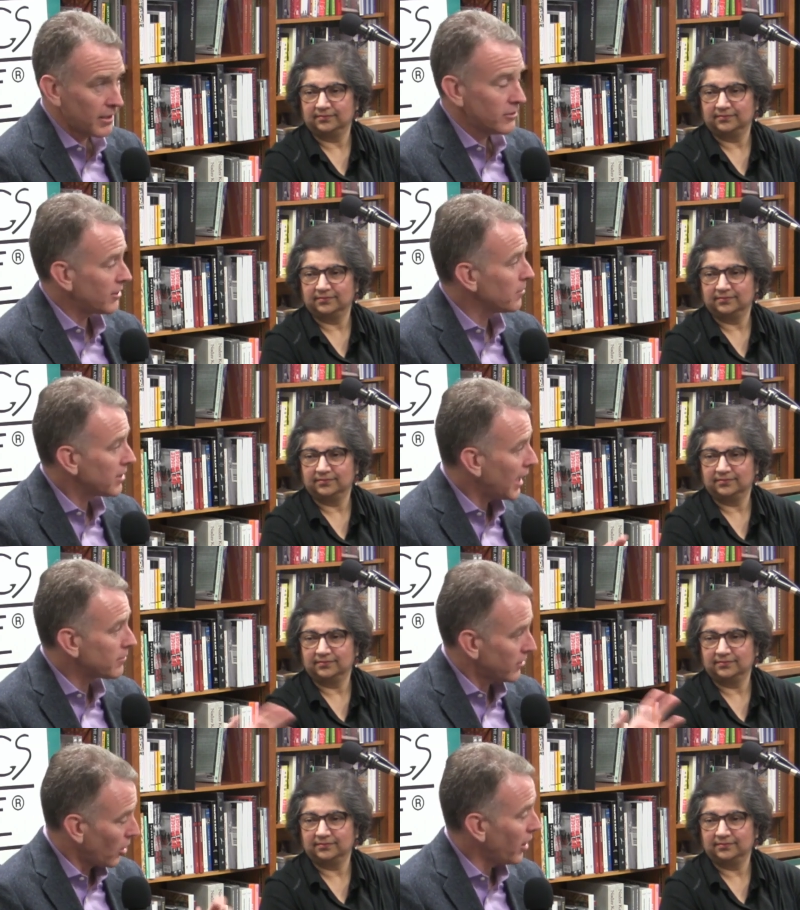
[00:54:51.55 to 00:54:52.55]

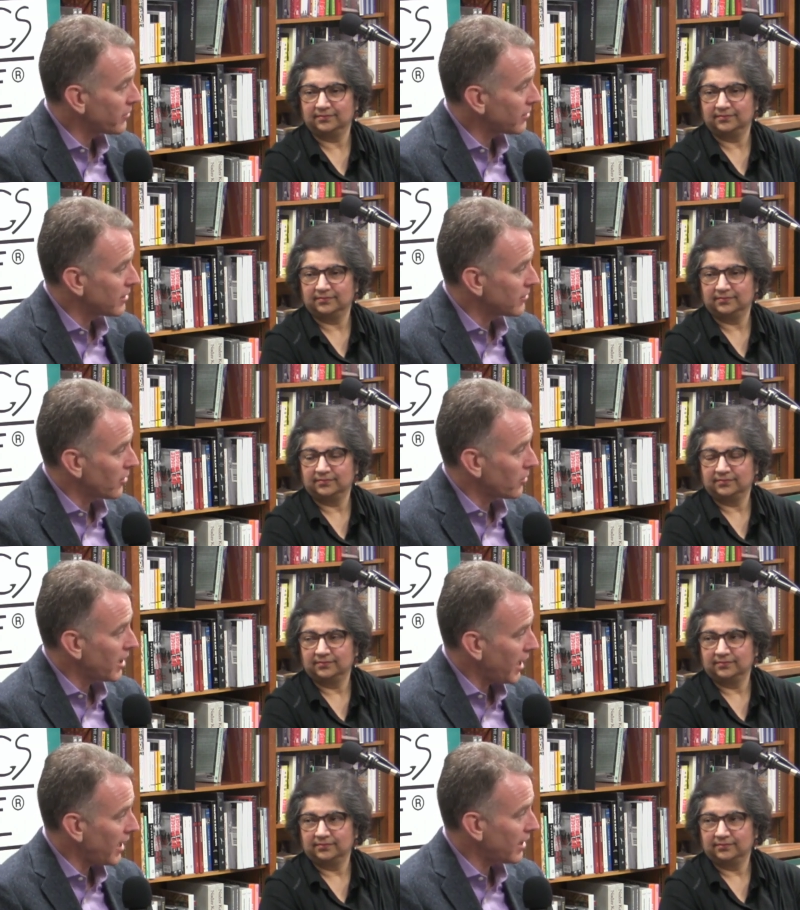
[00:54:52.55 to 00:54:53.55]
Speaker 1: sometimes lost in his own
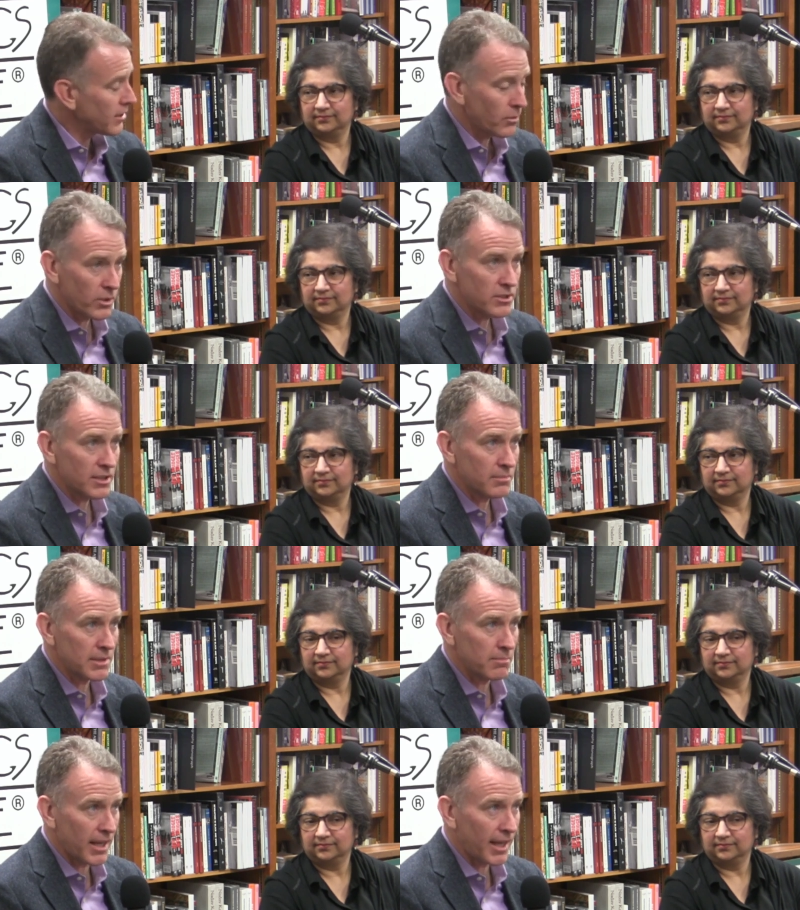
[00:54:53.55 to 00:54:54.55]
head, which can
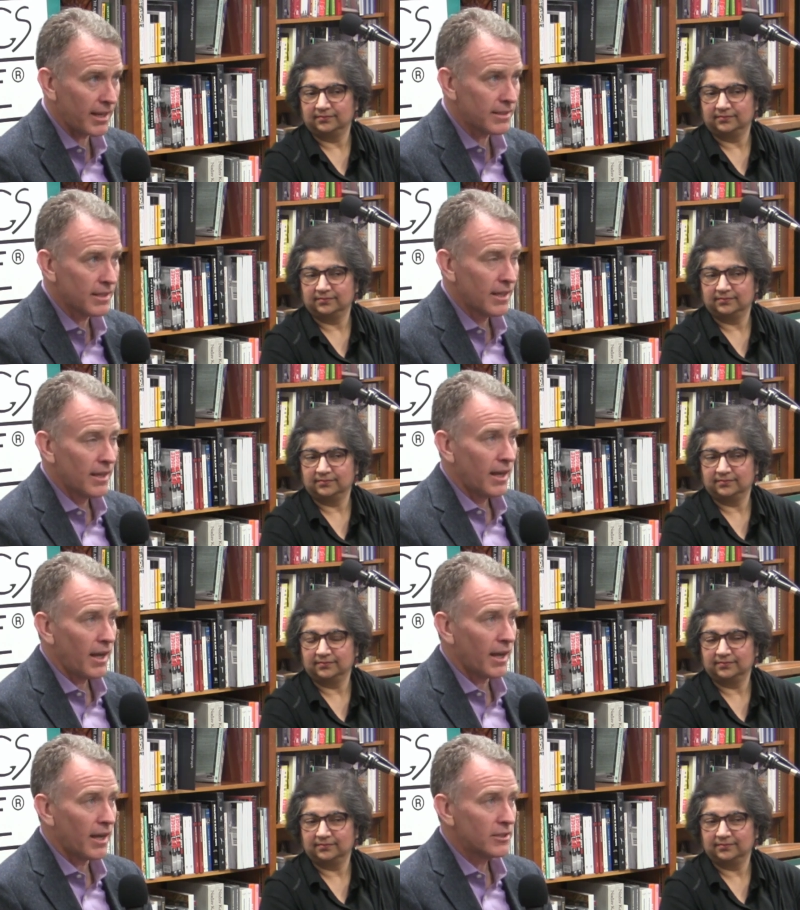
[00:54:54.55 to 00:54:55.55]
be bad.
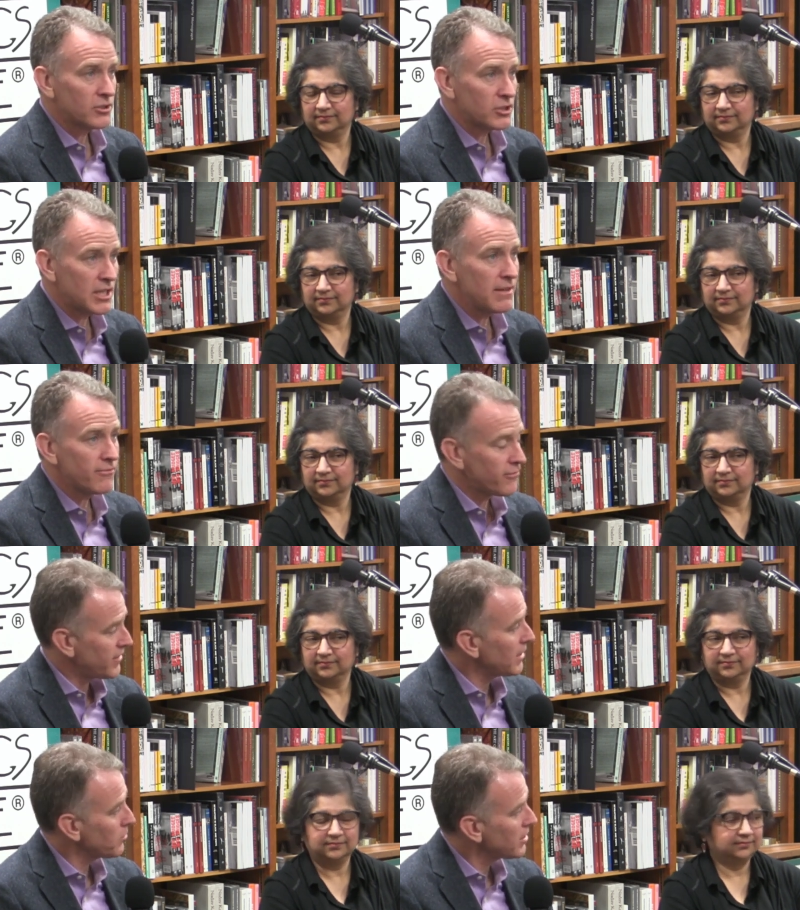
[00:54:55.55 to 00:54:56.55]
Uh, she
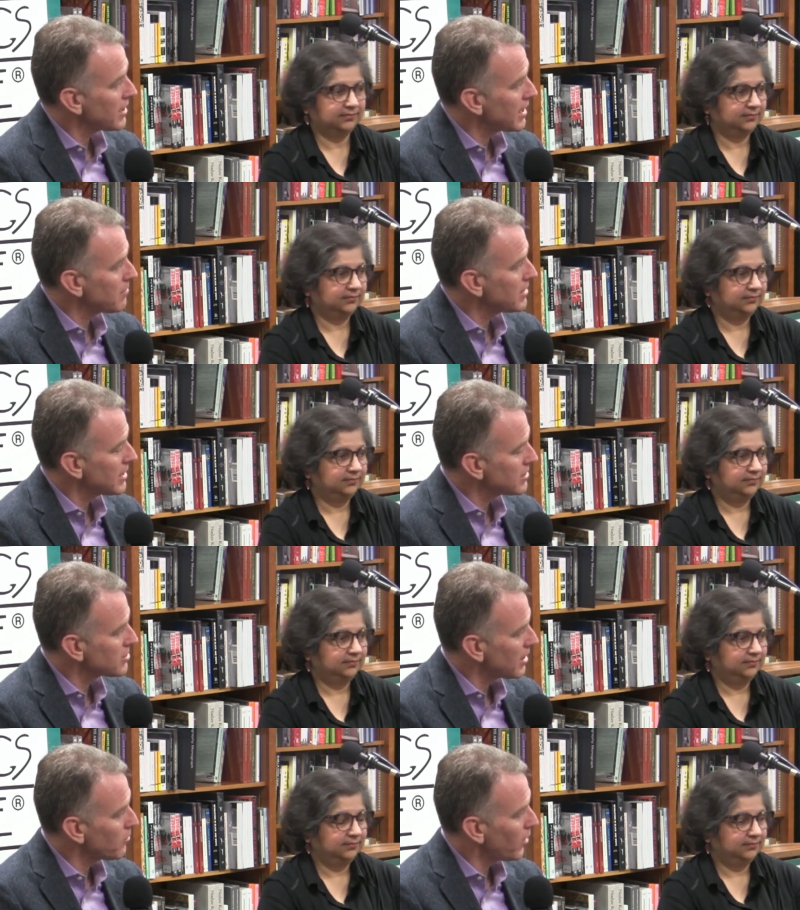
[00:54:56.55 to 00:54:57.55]
fit with him in
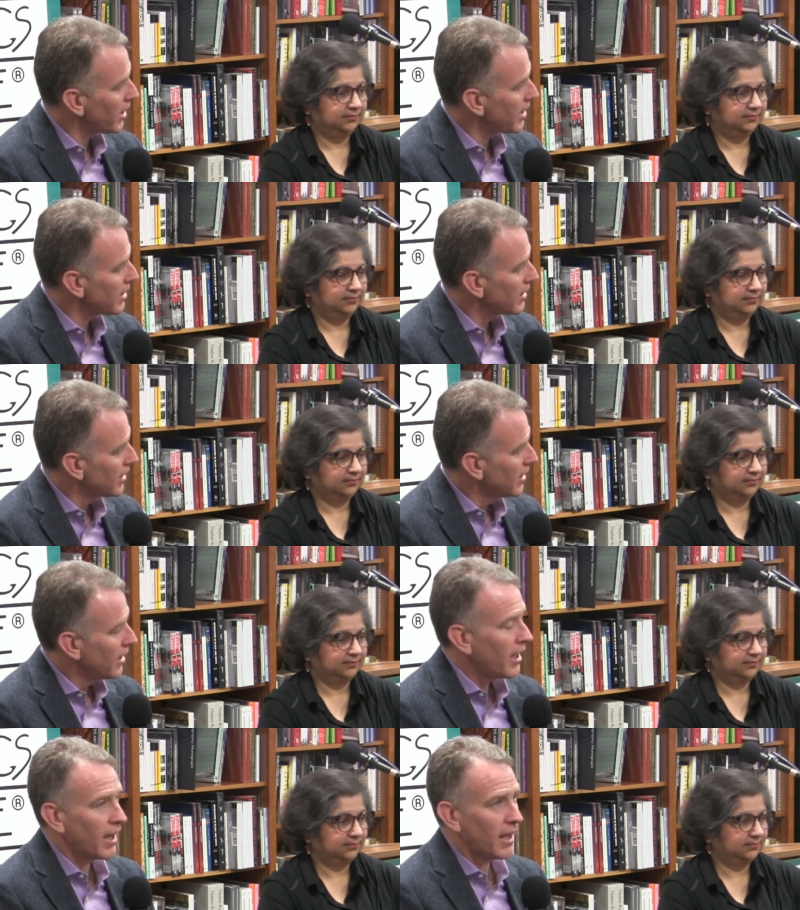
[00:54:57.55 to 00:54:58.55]
some way.
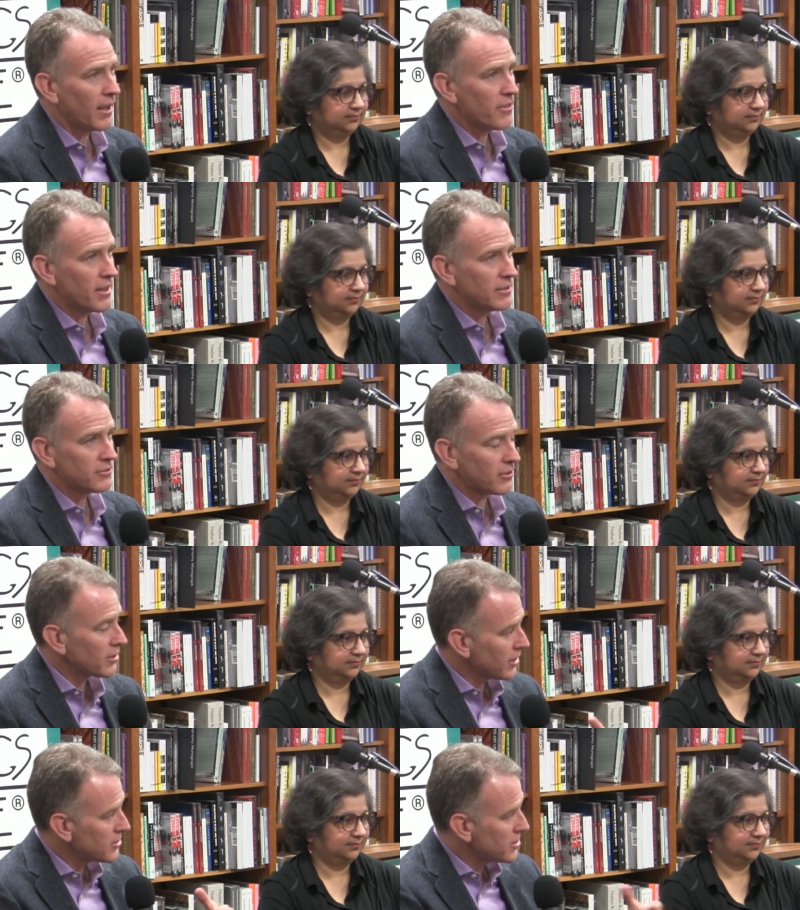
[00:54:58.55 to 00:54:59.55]
Uh, they
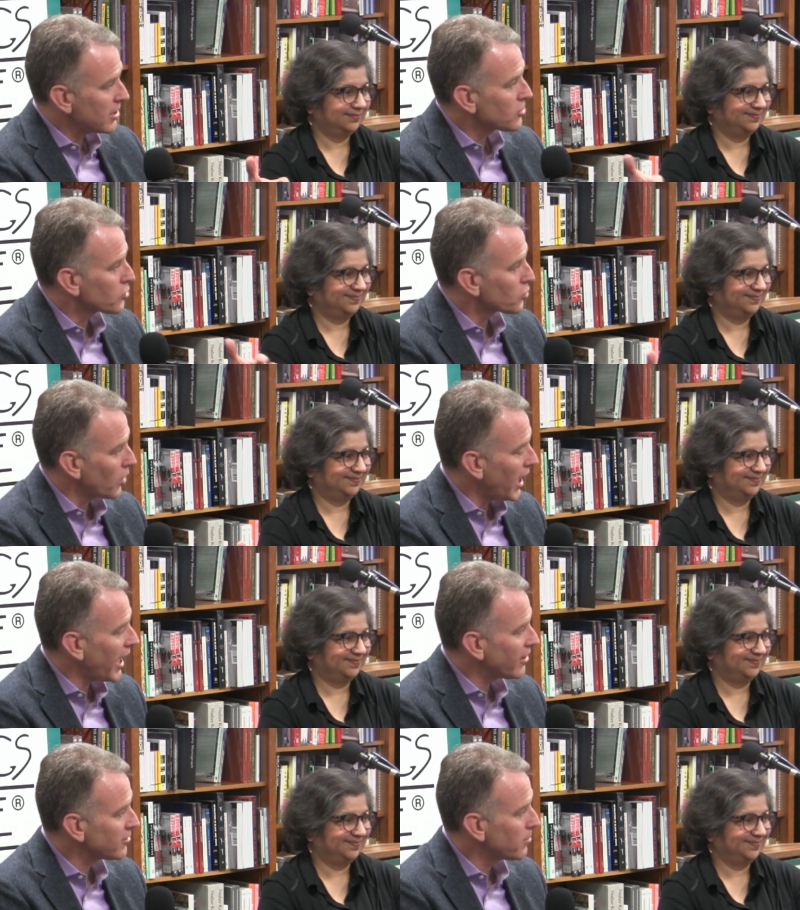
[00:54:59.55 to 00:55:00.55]
certainly did
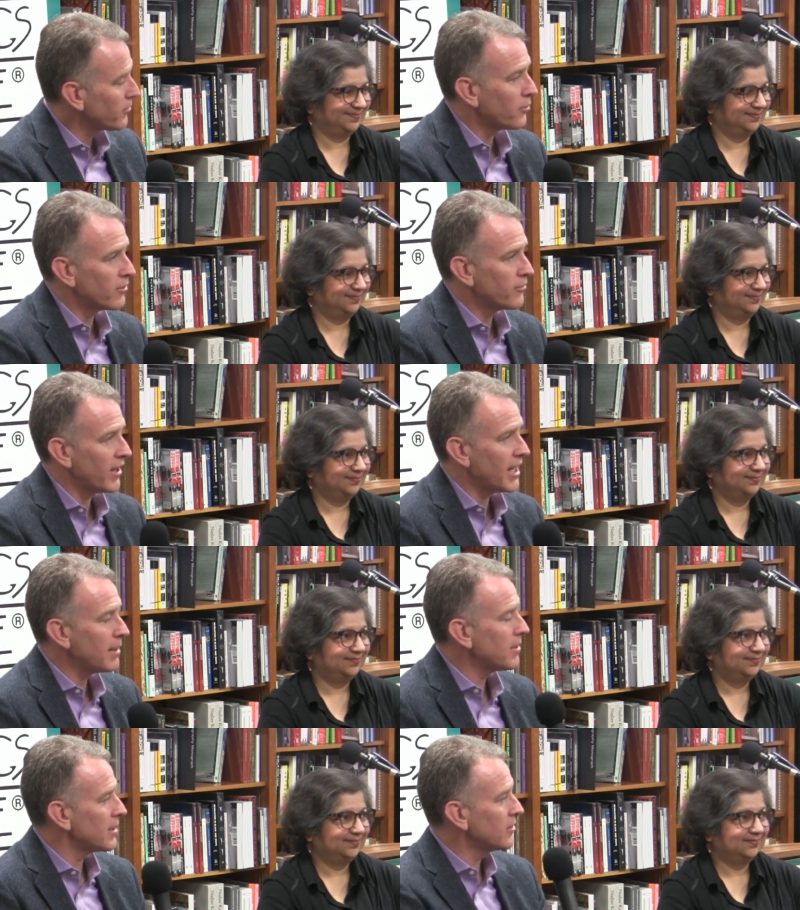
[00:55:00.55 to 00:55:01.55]
grasp for
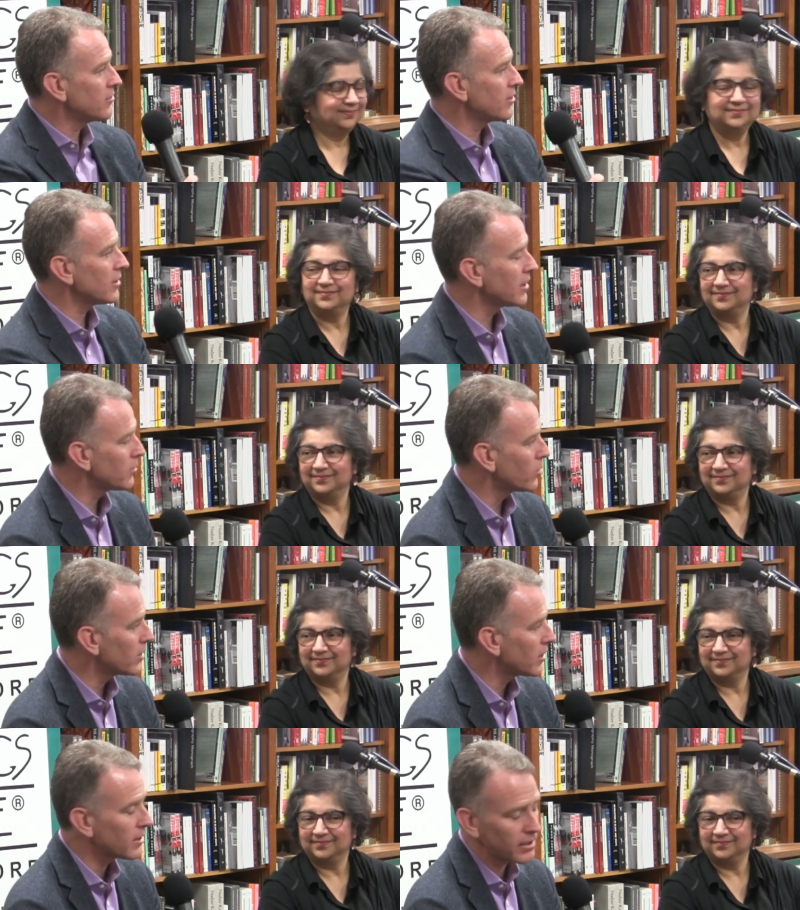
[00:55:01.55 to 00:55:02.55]
fame, and they certainly
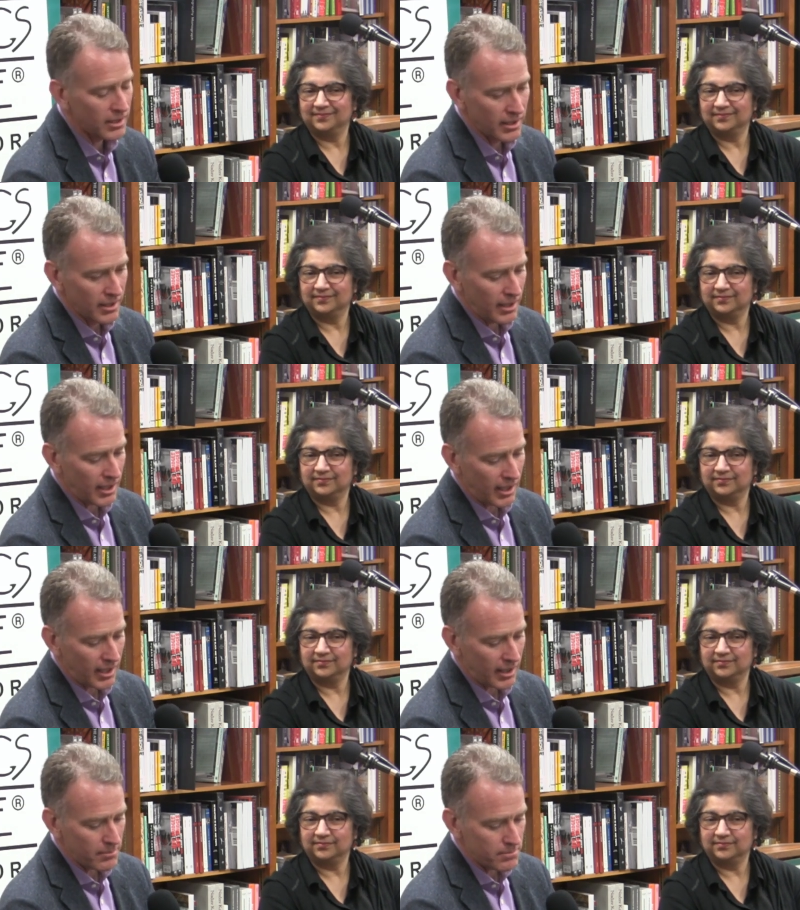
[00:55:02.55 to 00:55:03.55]
were uh,